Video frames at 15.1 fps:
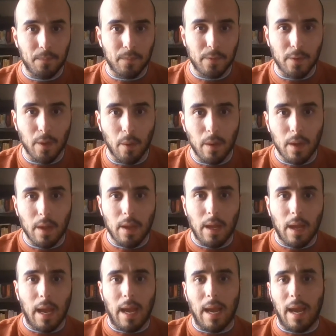So
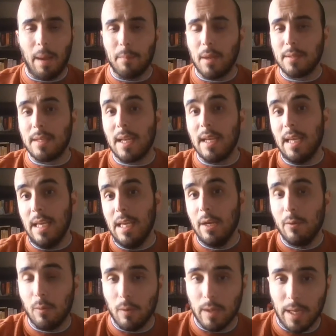I'm not saying
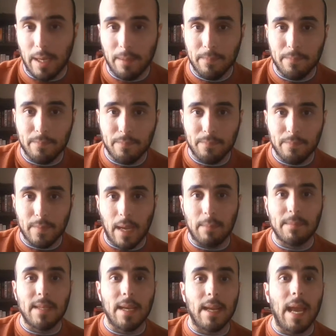equally, I'm
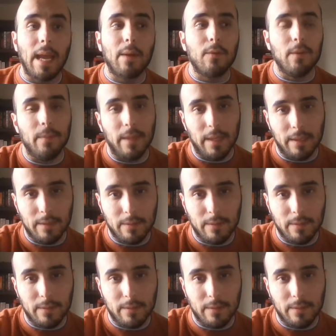saying equitably.